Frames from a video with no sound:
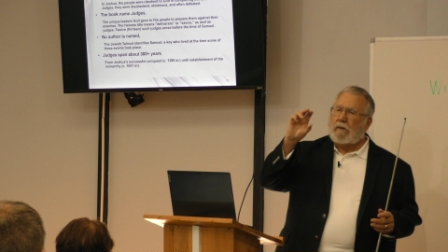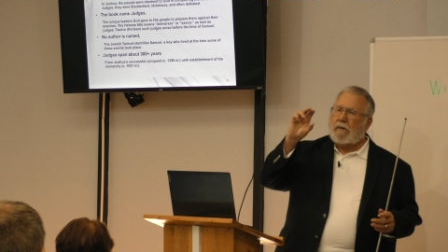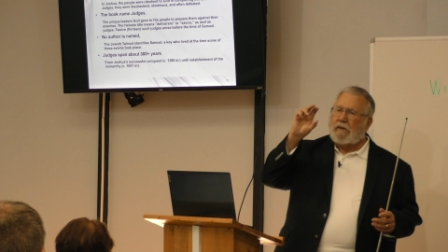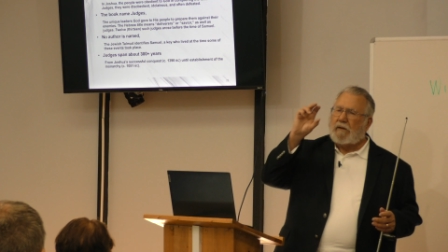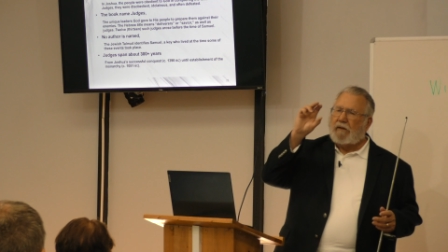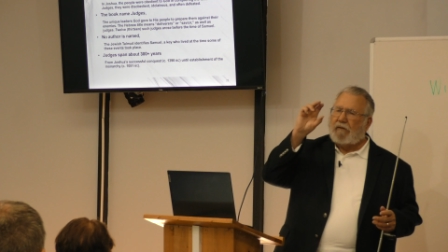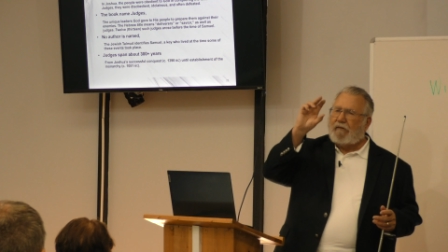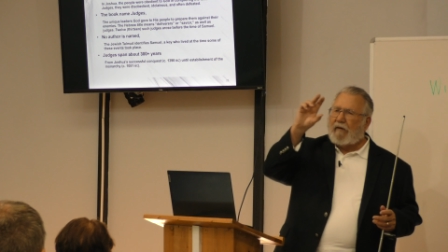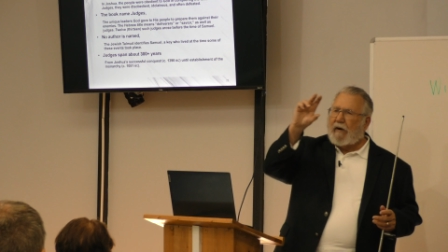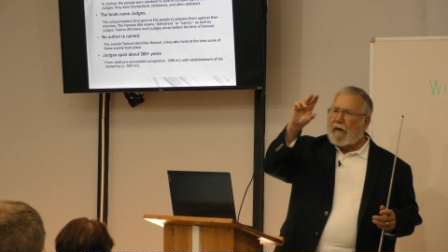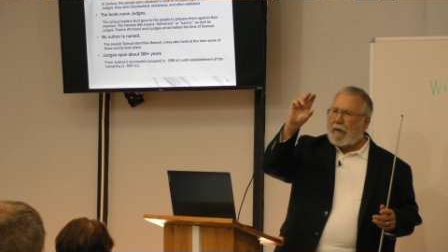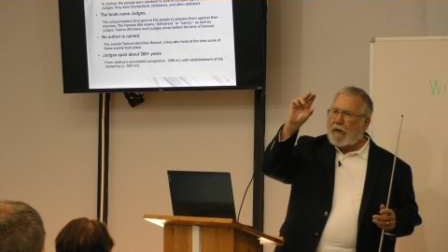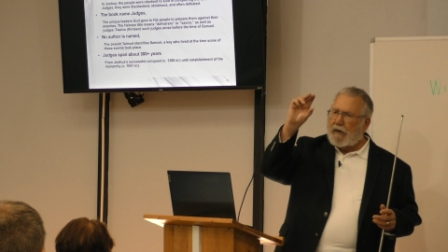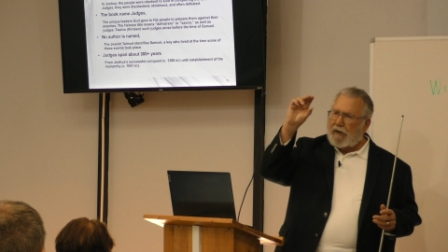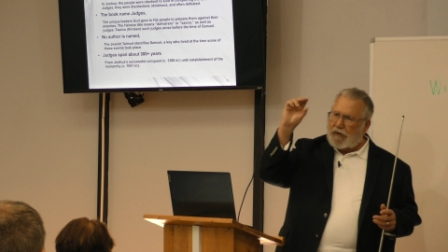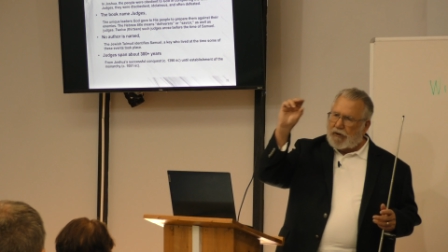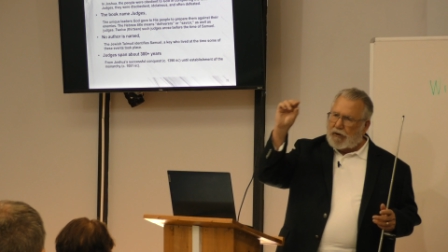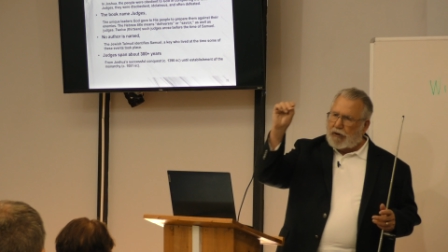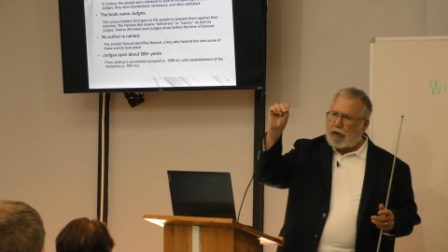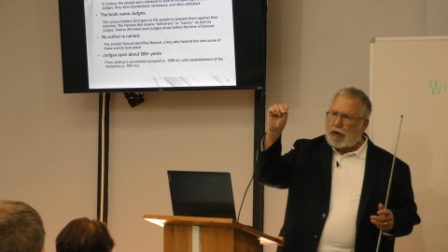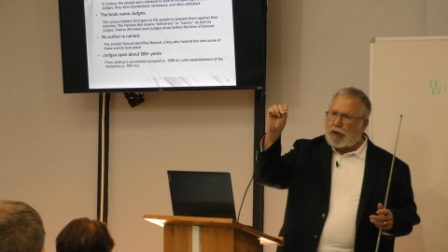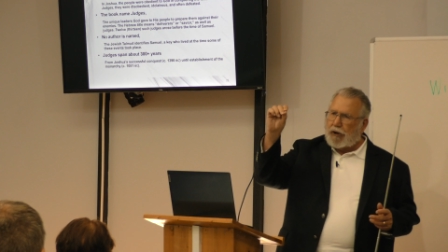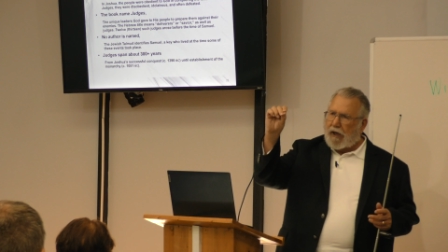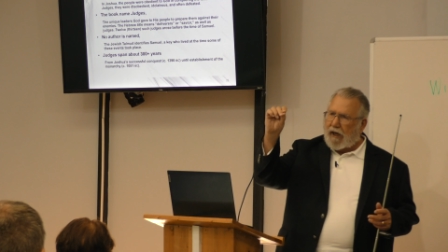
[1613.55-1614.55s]
the various
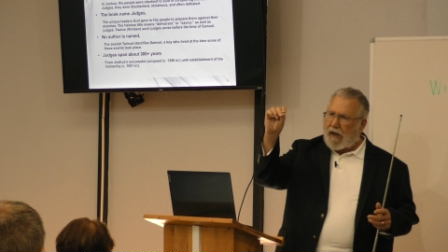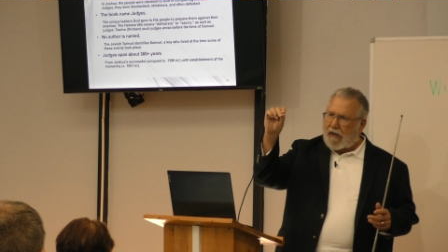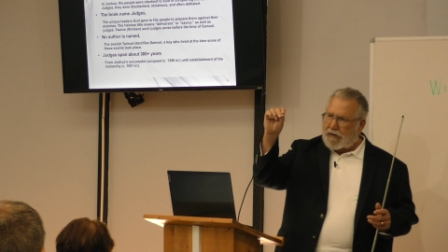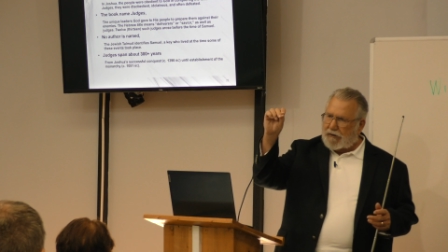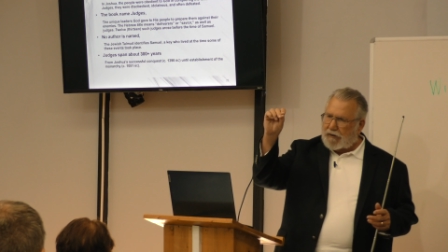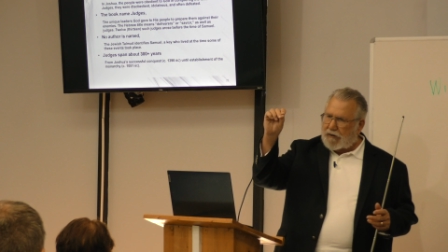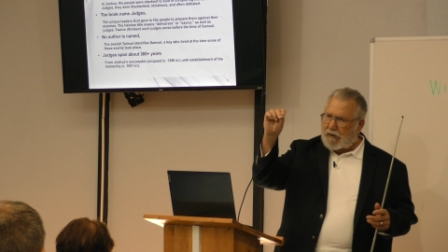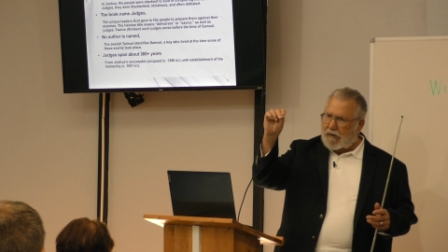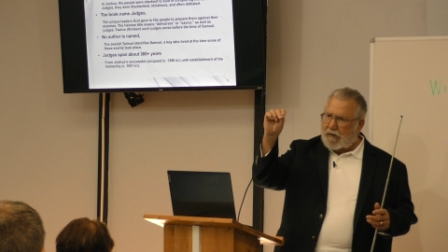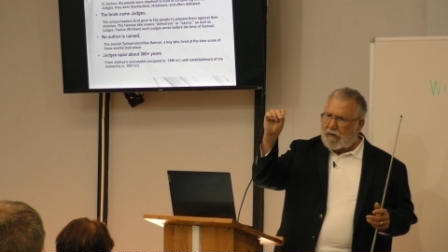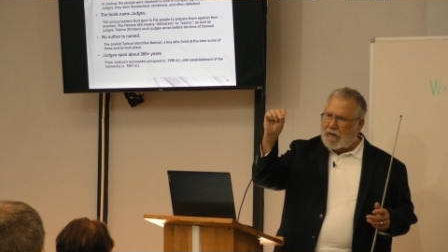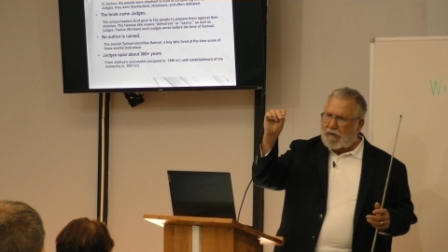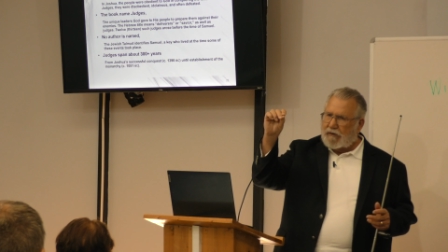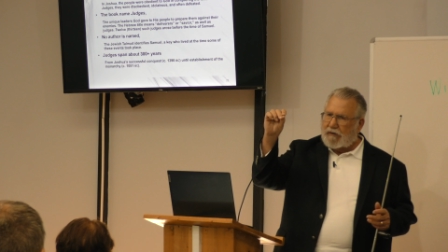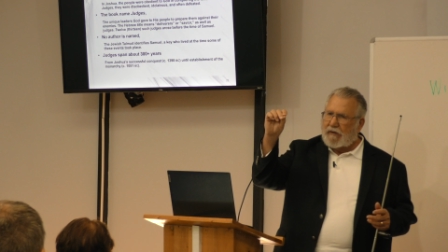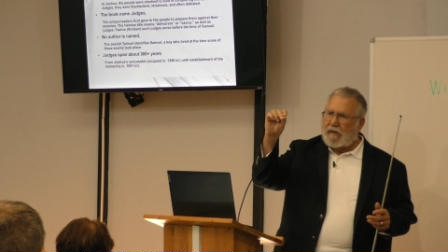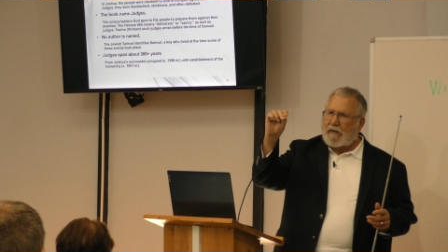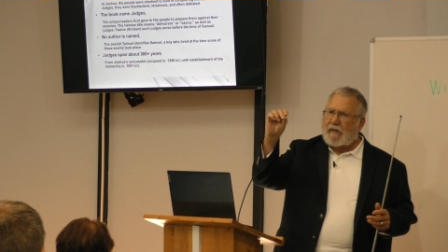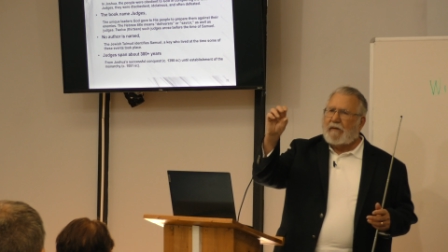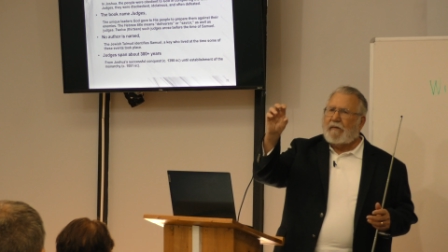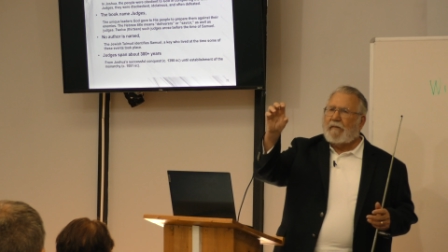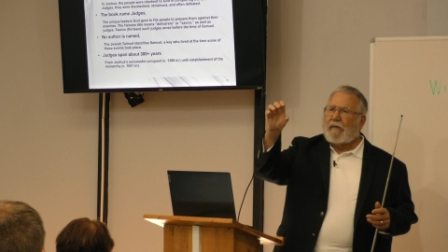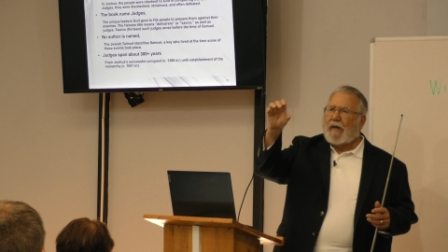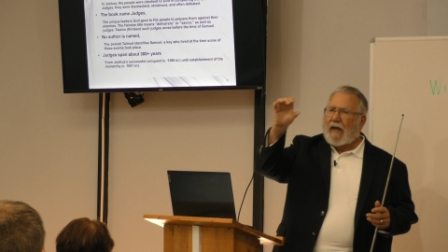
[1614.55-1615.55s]
judges
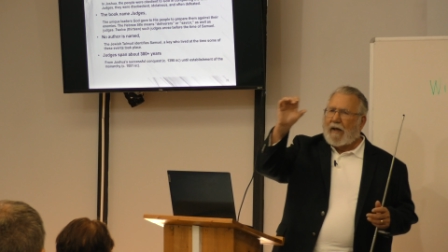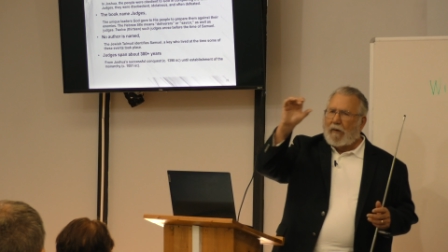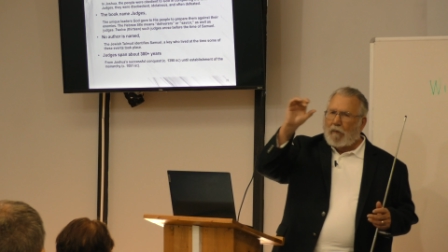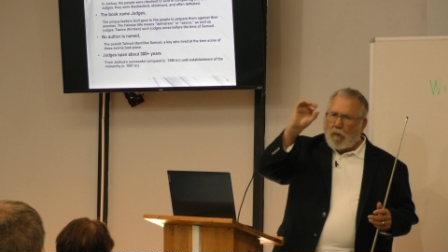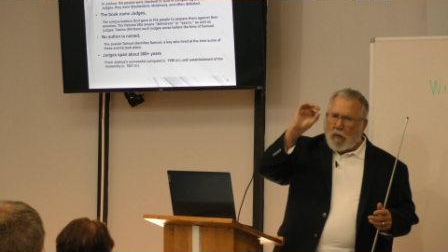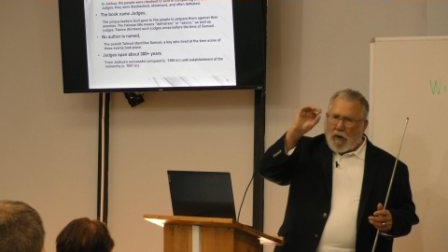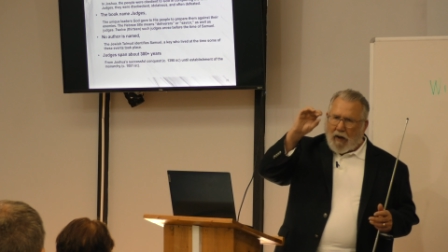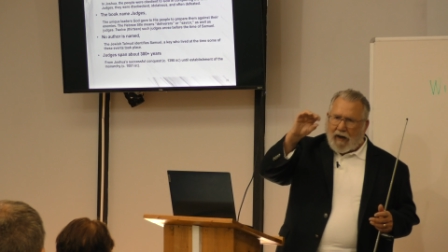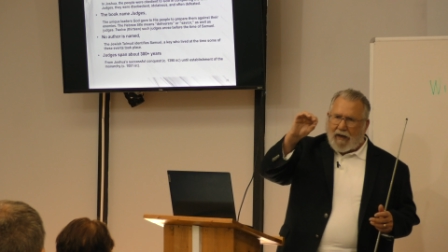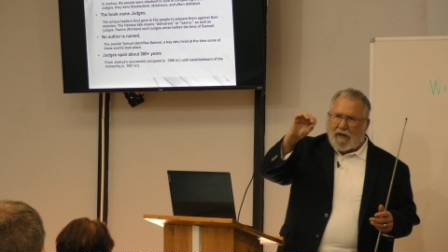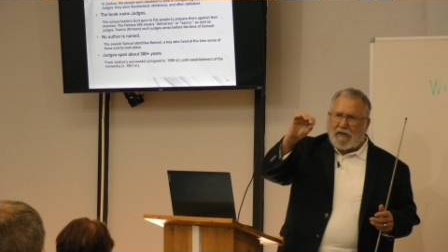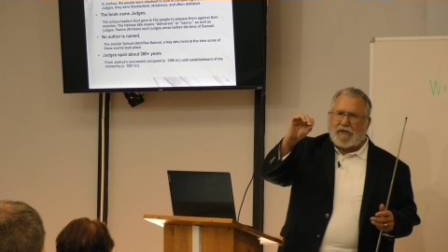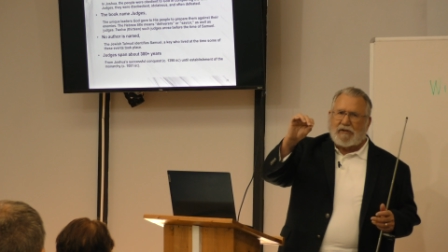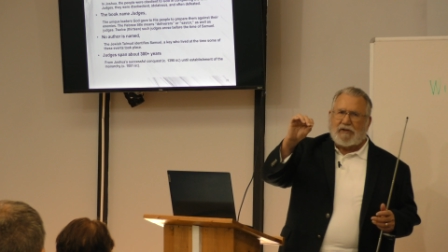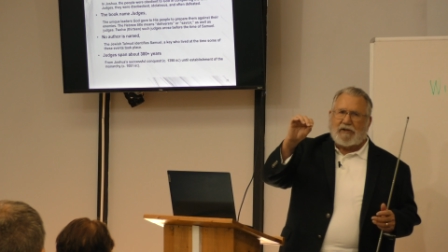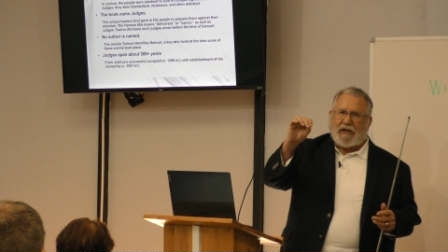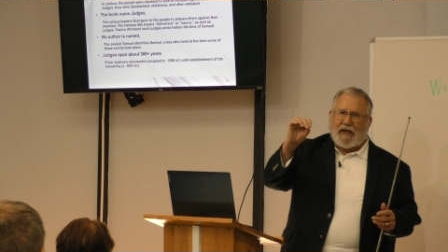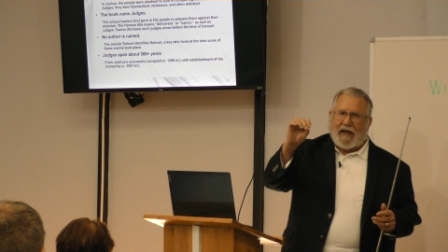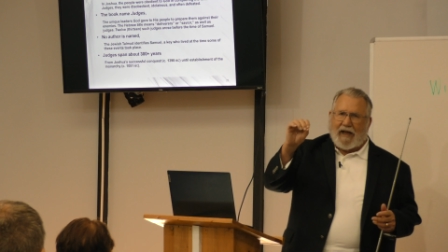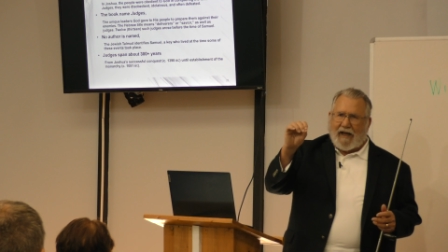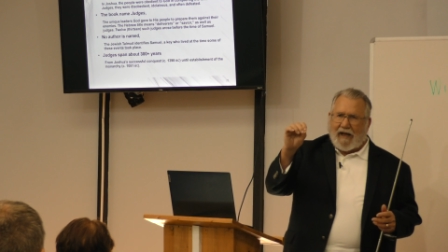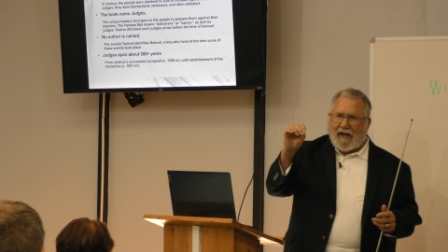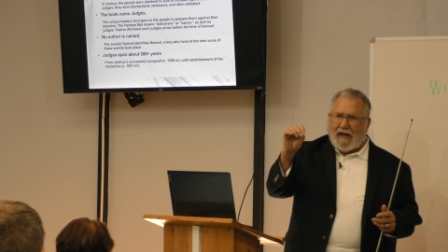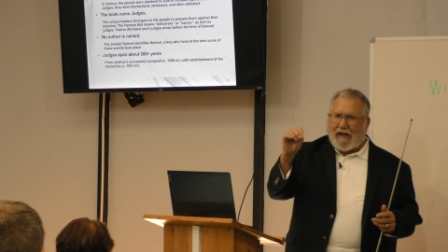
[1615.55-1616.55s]
and what it
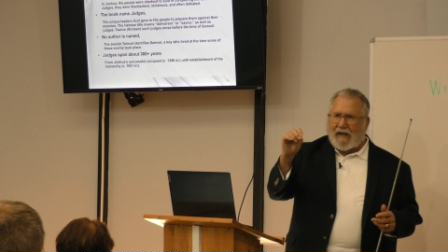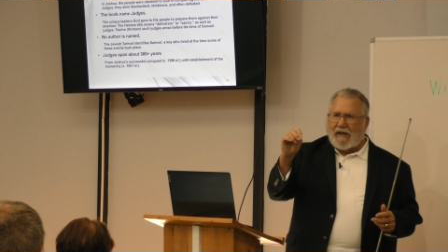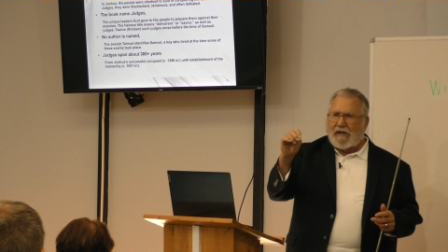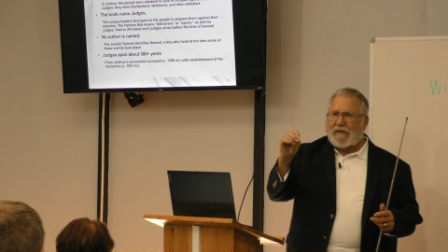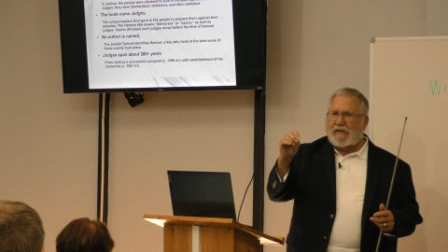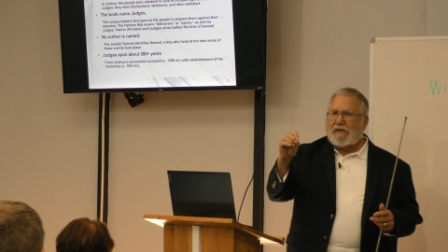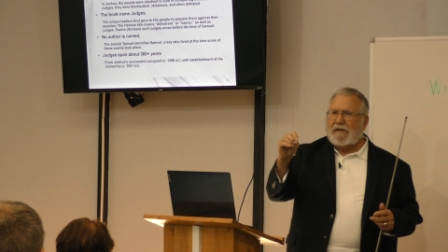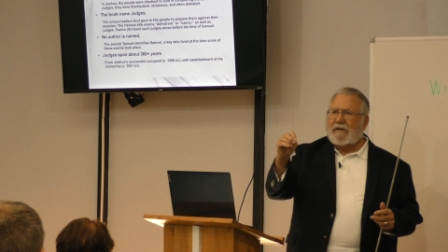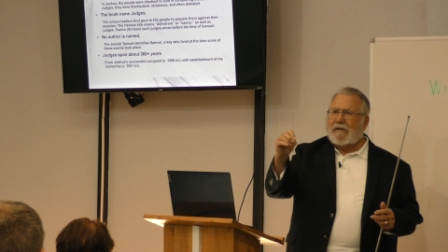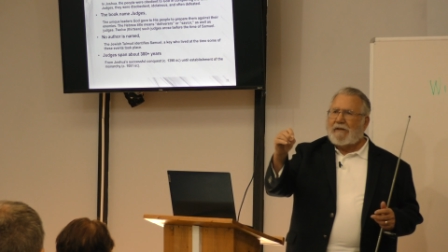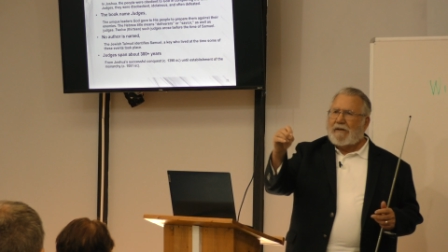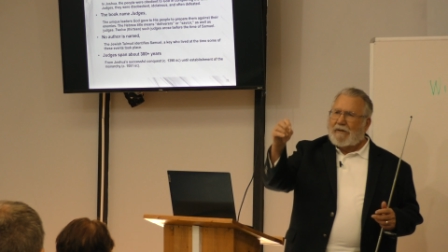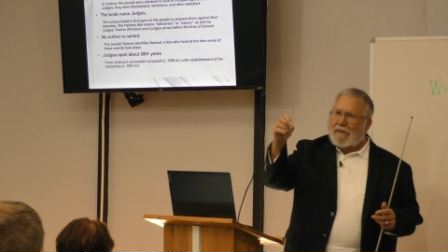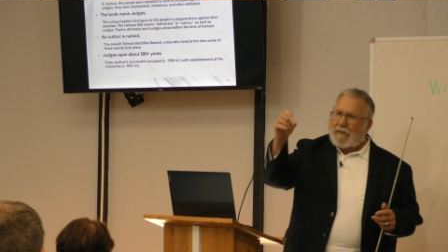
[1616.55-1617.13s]
says,